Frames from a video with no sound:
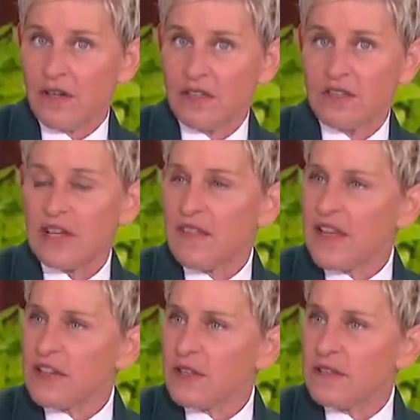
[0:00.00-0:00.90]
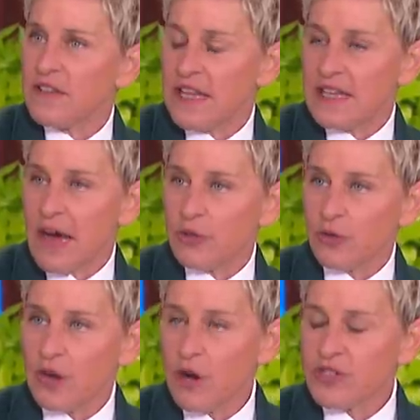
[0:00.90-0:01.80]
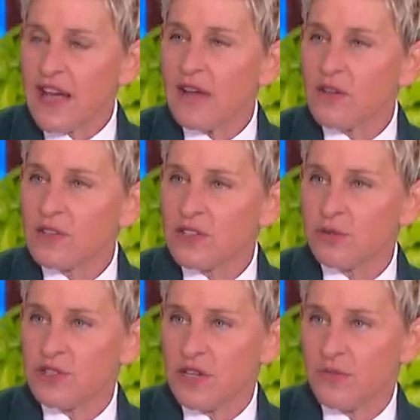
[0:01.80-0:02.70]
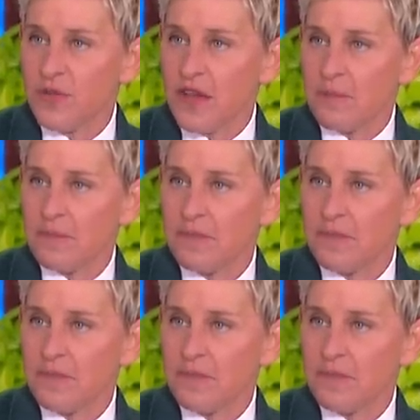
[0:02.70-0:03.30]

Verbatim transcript: and, and then, then now you're coaching. How long did you cheer for them?